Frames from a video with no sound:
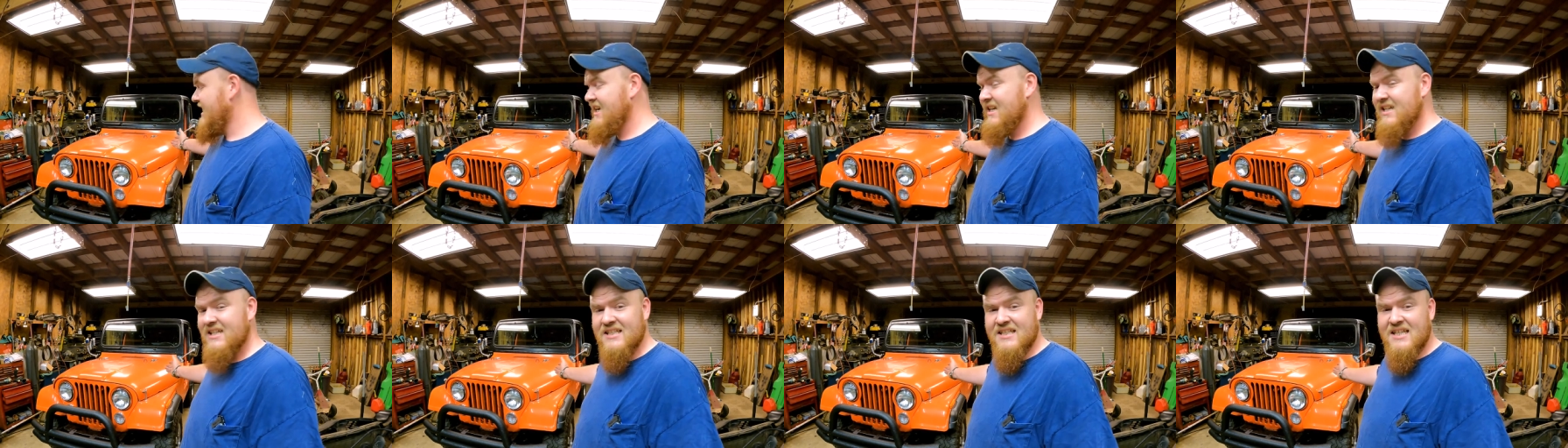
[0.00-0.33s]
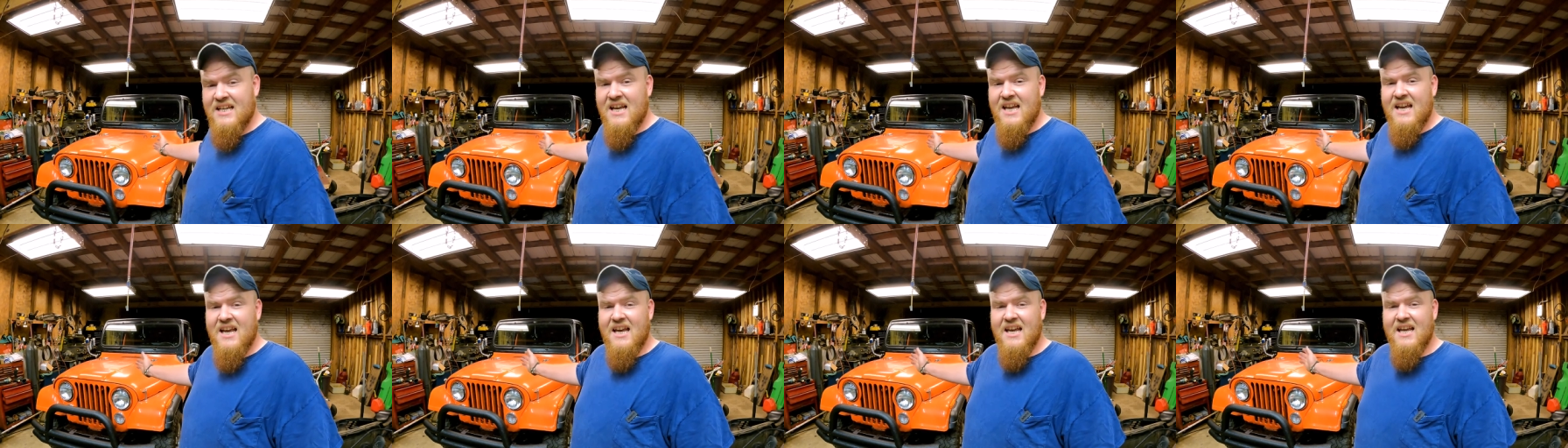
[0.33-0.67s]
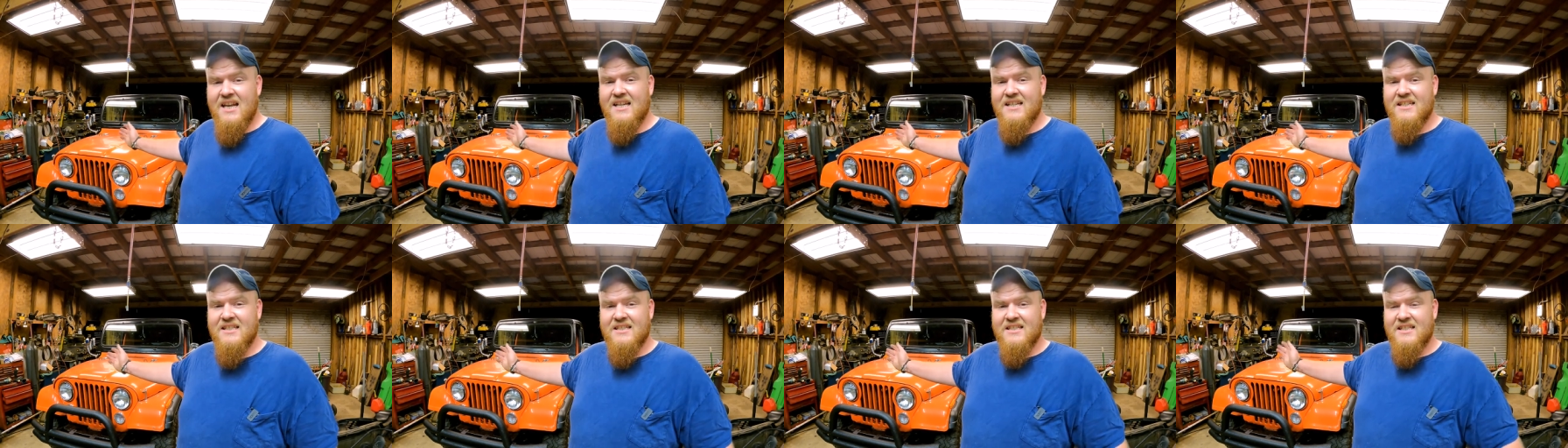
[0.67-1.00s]
is,
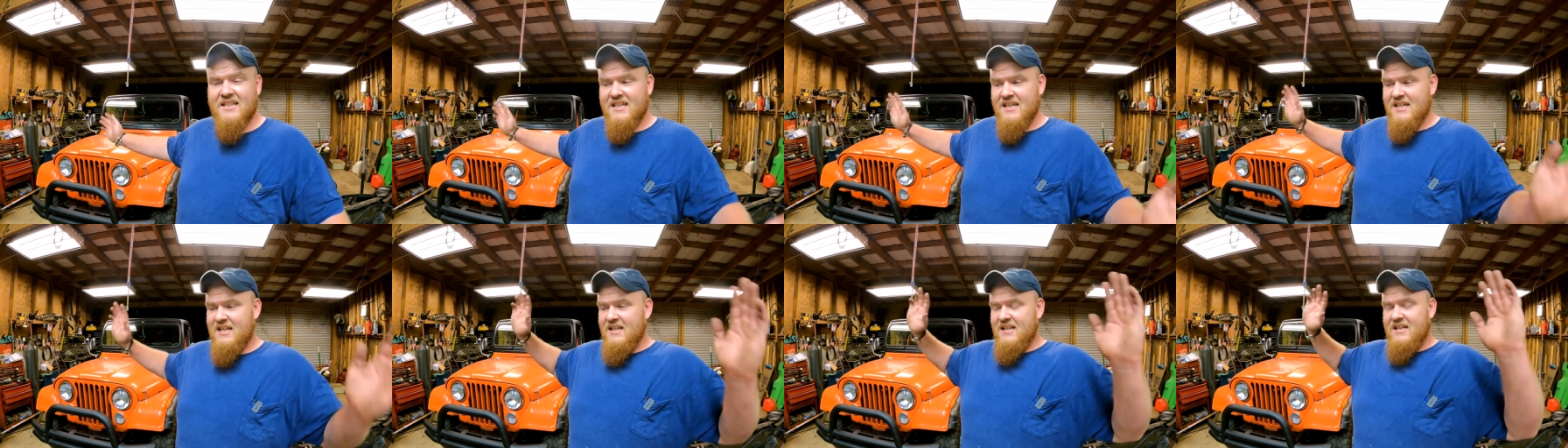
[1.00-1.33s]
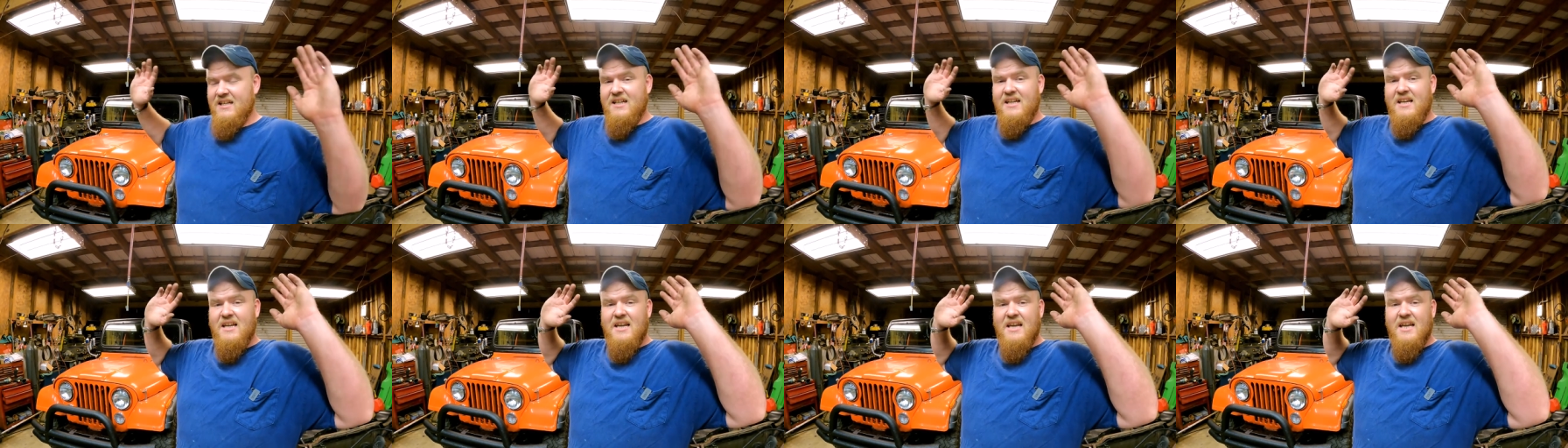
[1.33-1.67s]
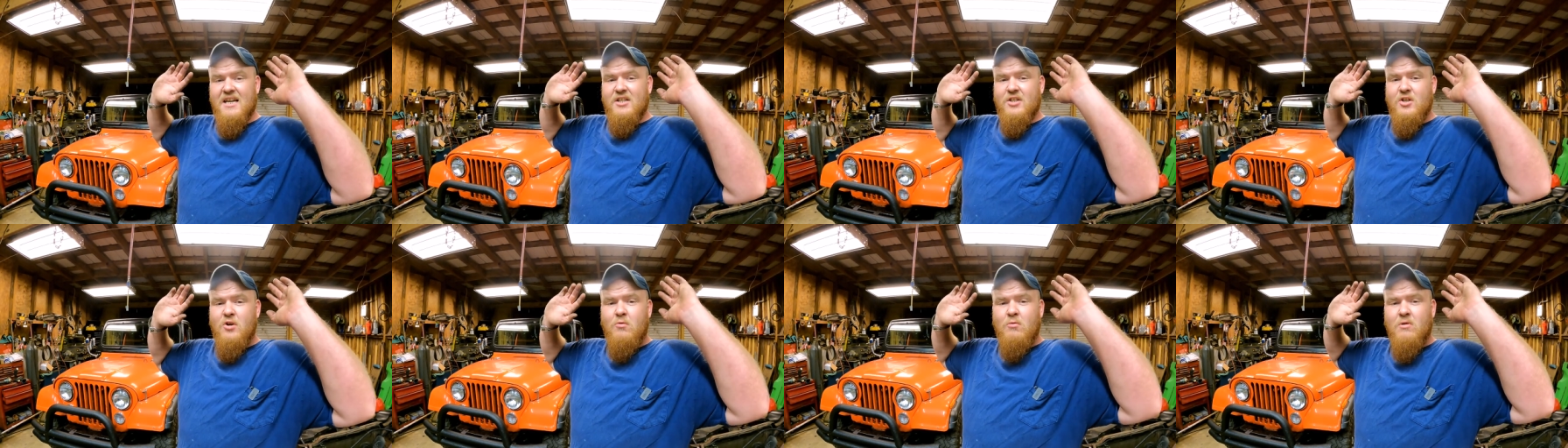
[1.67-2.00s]
is
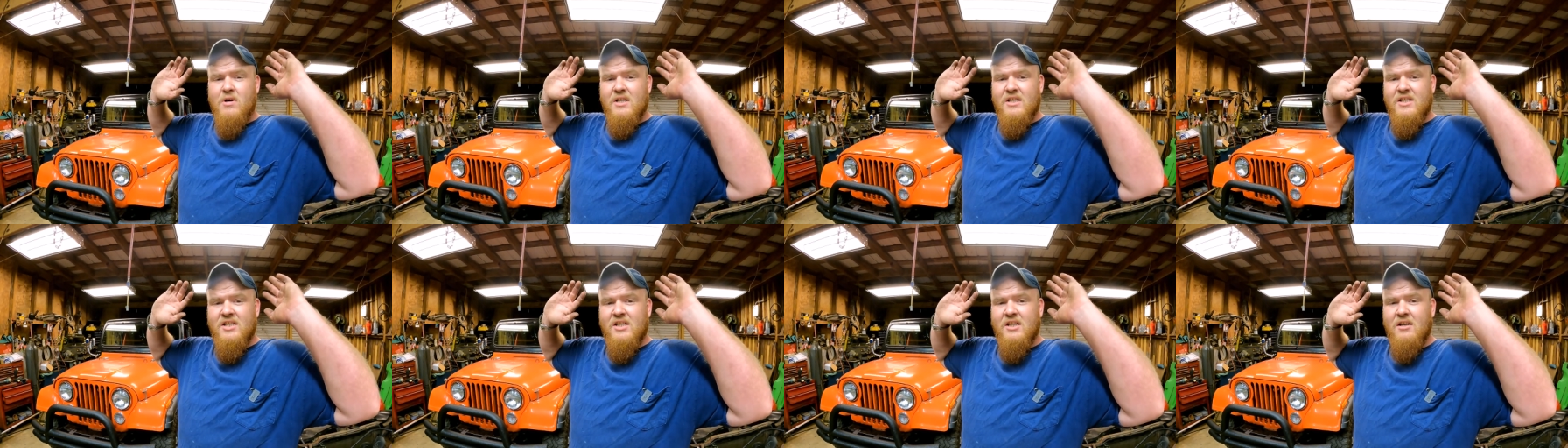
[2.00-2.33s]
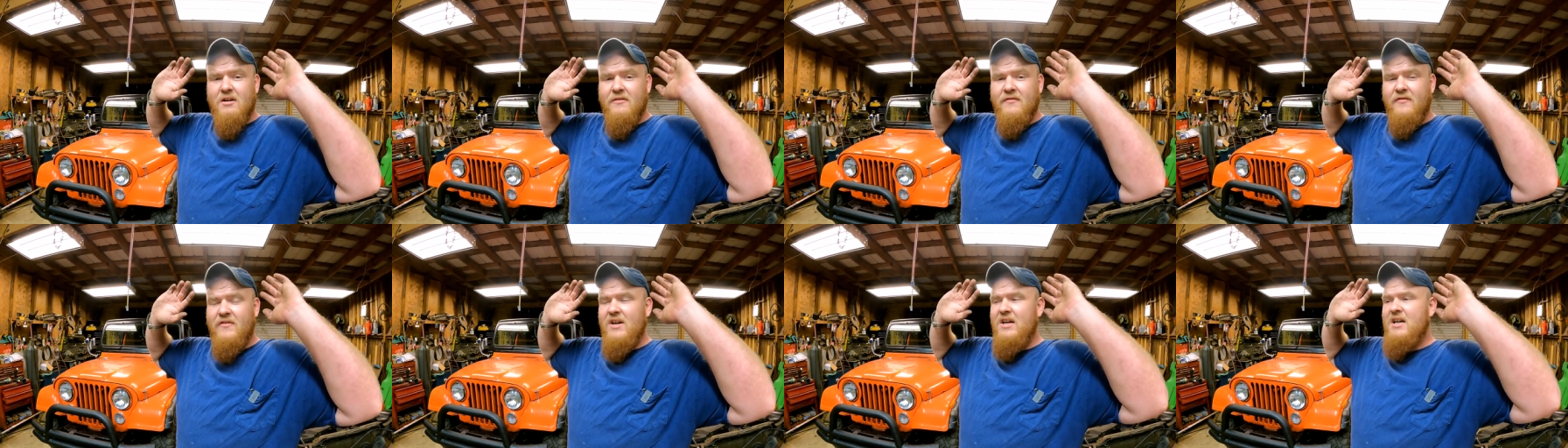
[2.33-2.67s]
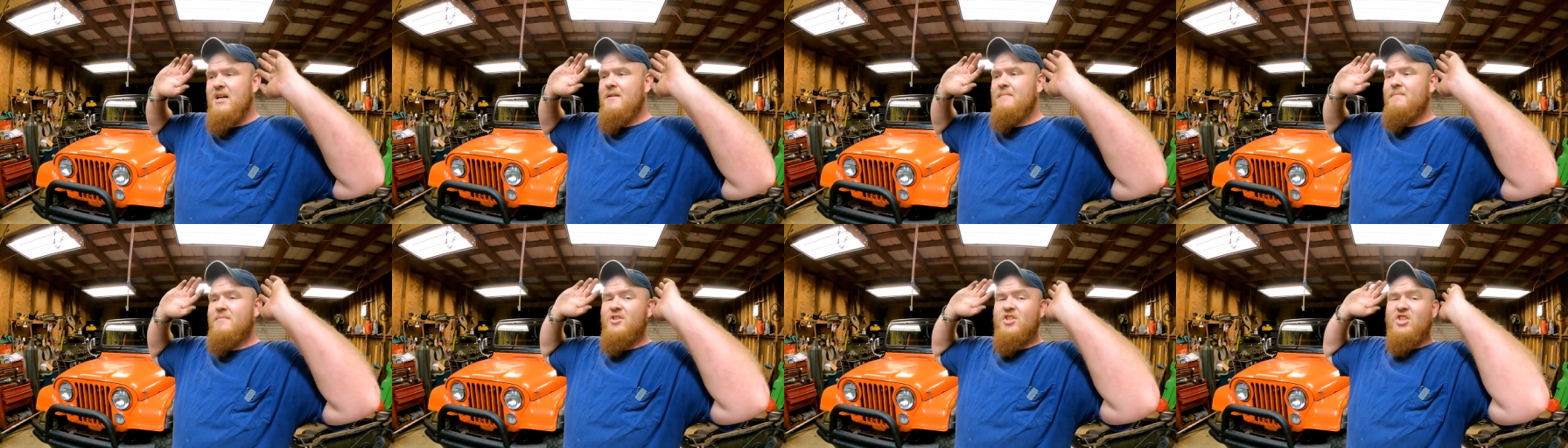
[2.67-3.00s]
it tore itself
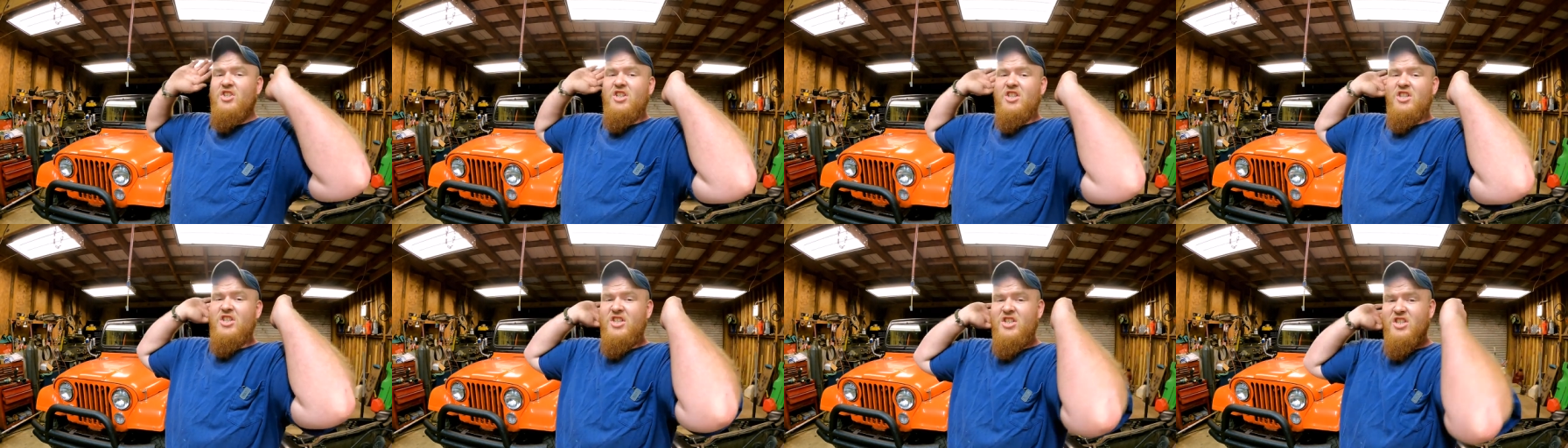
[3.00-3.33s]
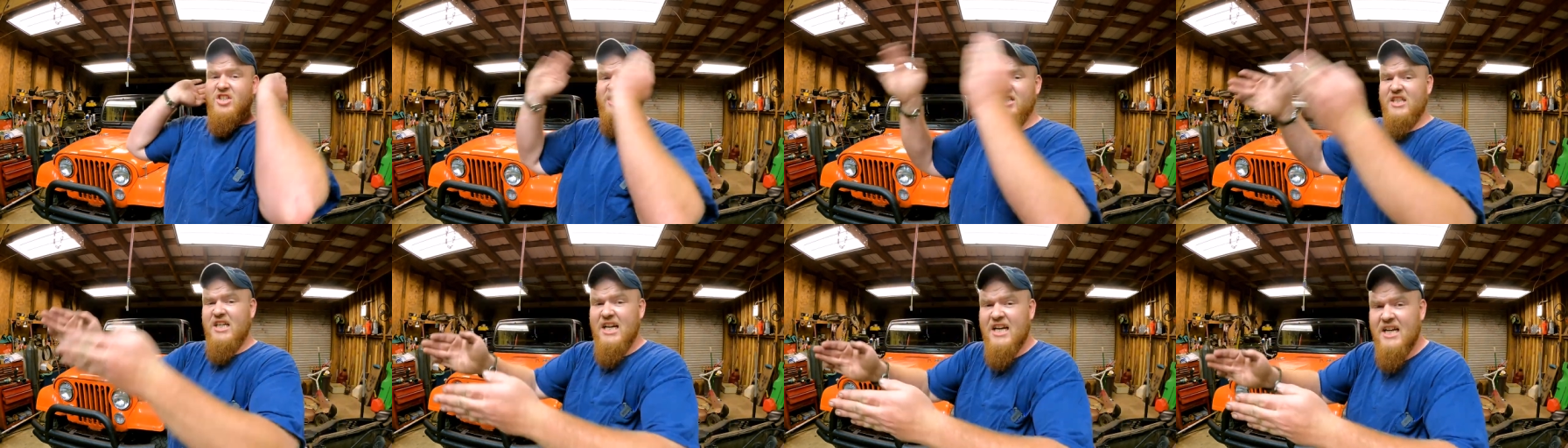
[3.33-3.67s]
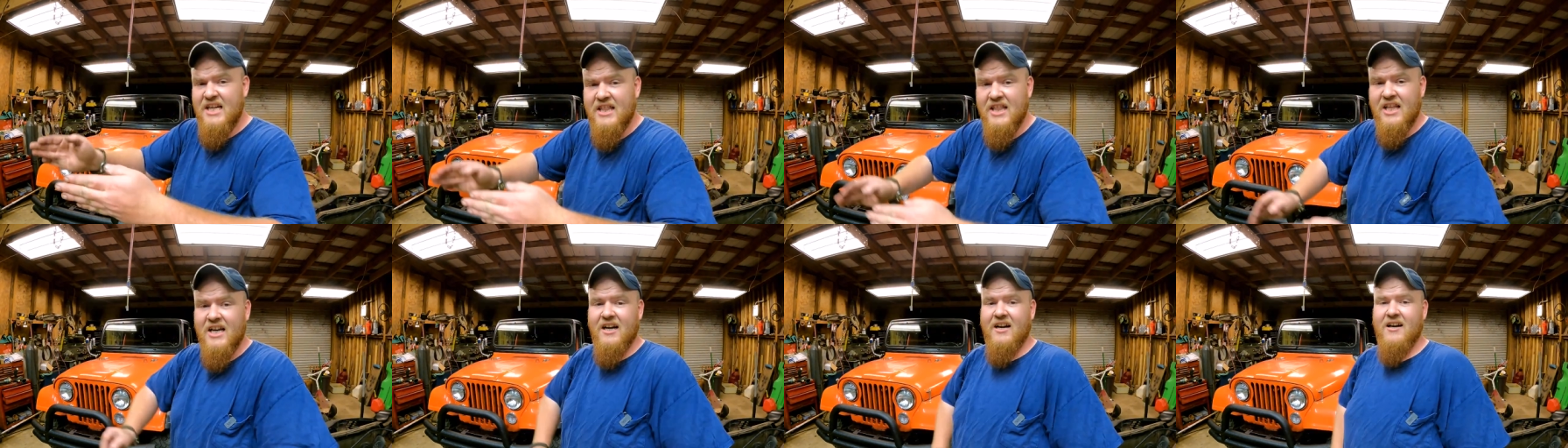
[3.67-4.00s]
up just
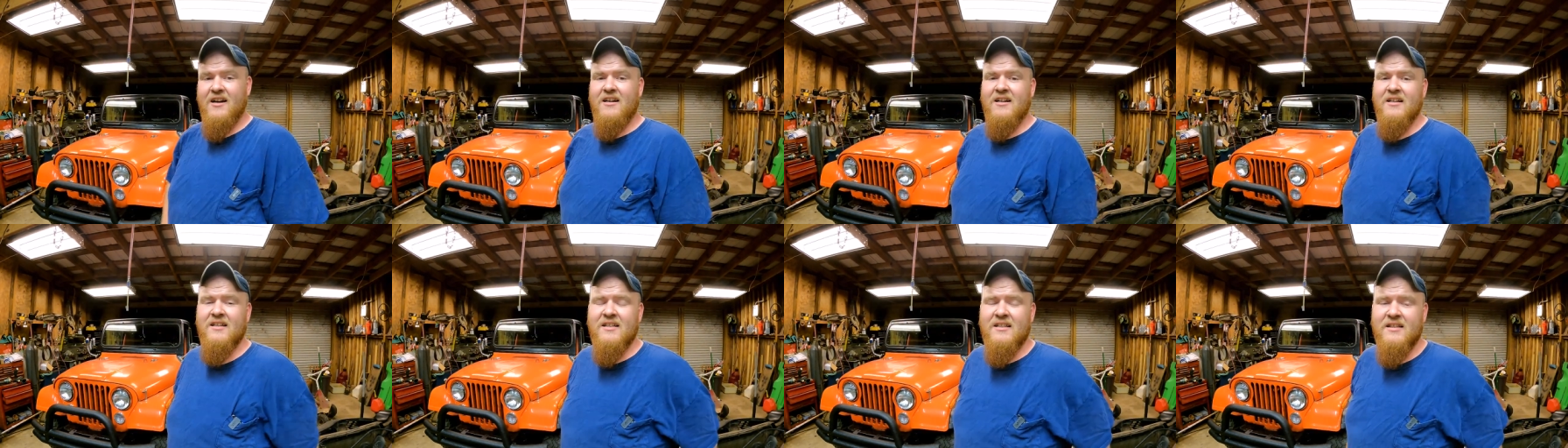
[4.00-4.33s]
sitting there.